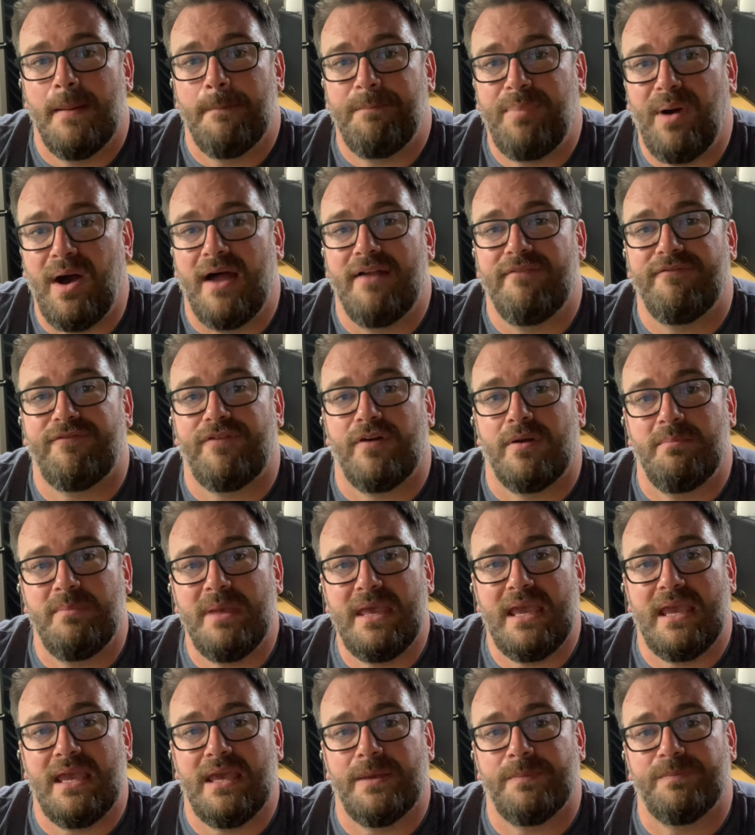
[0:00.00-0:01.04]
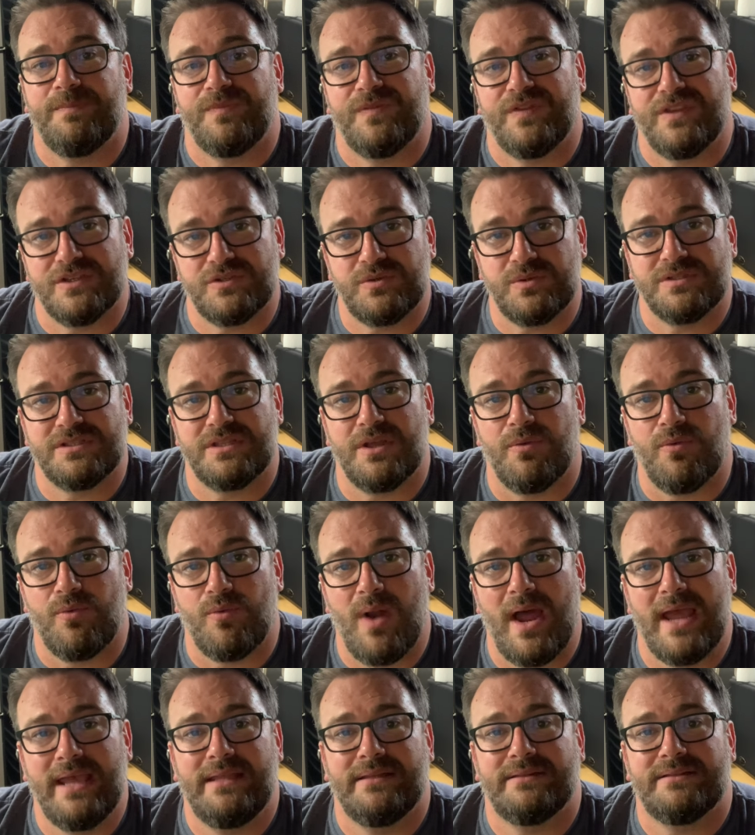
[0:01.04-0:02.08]
but for me, this was the
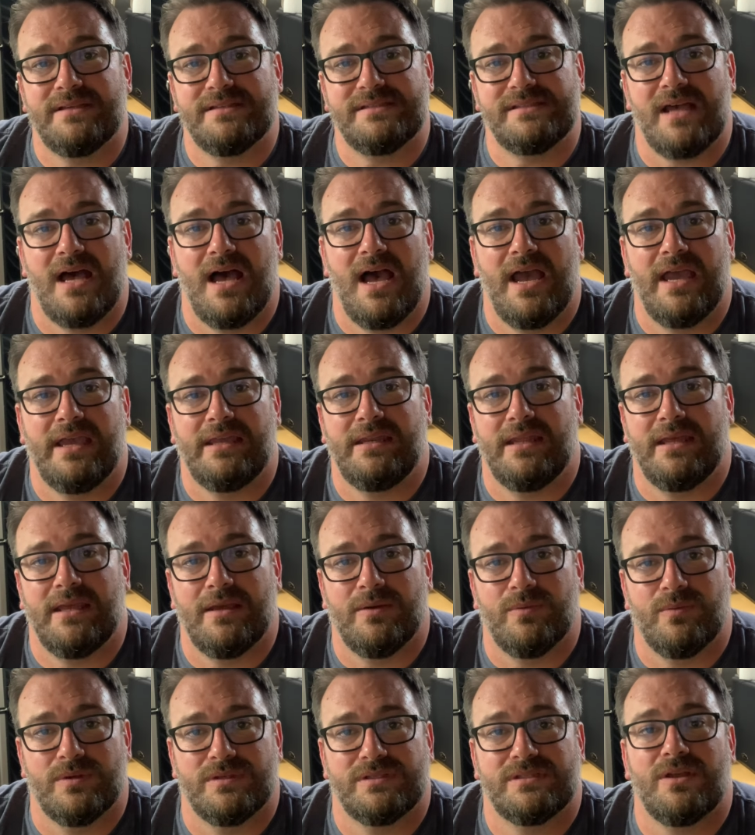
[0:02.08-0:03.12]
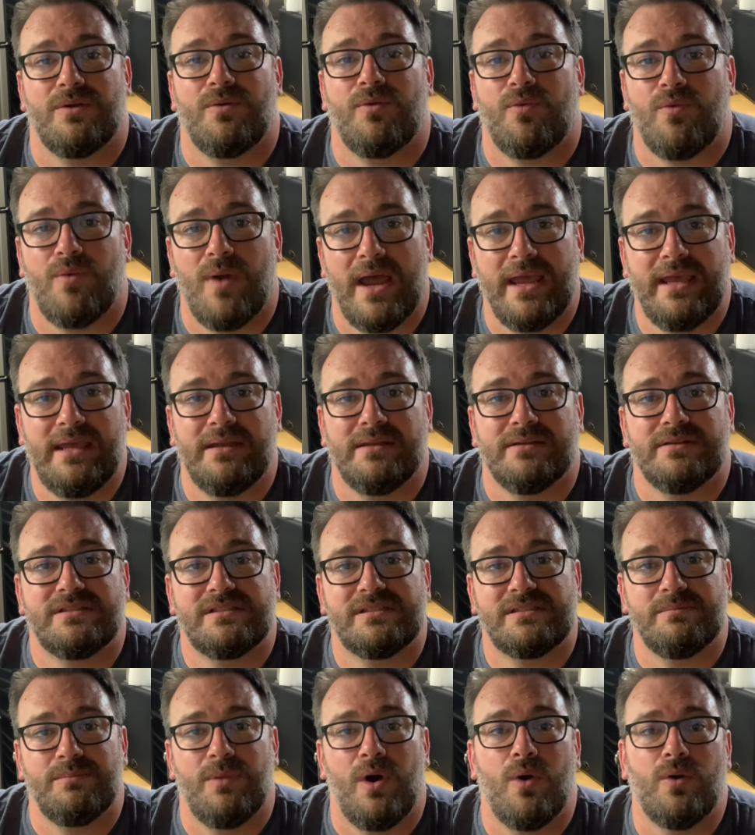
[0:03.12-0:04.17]
right design. It was the right
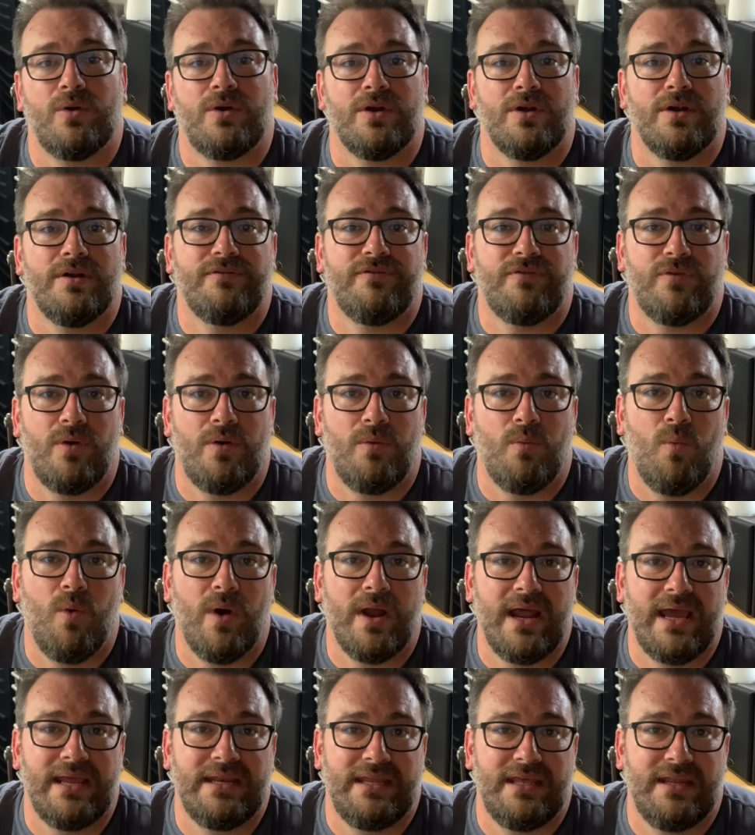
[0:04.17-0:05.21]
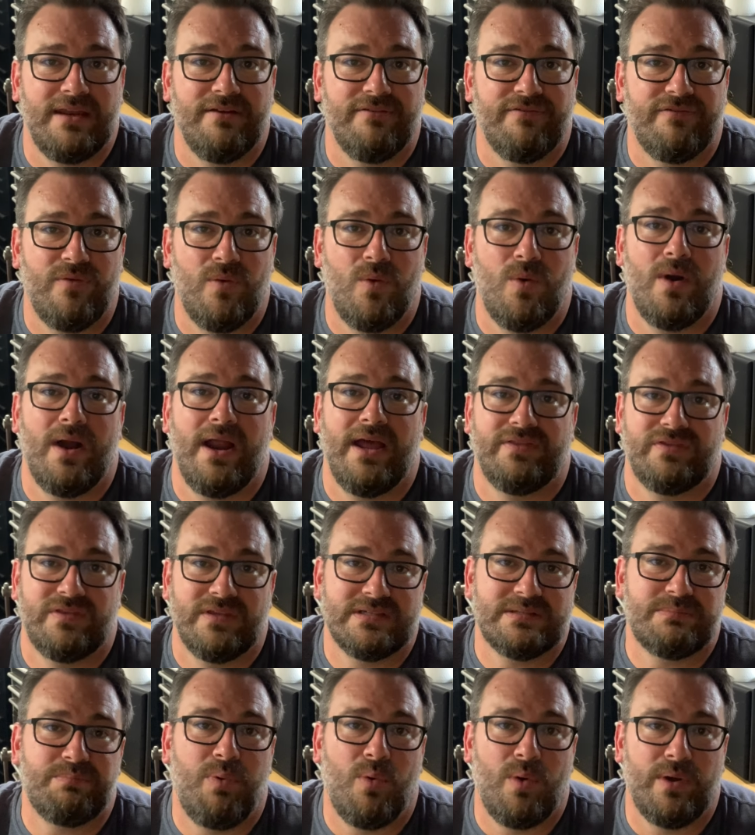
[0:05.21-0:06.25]
smoker for what I need it for at
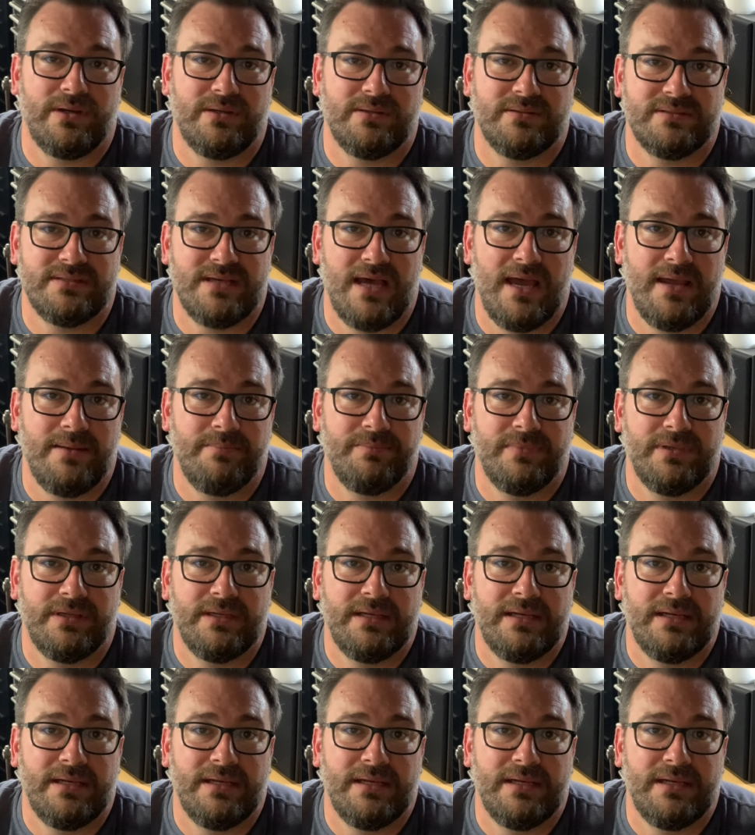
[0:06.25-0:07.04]
this point in time.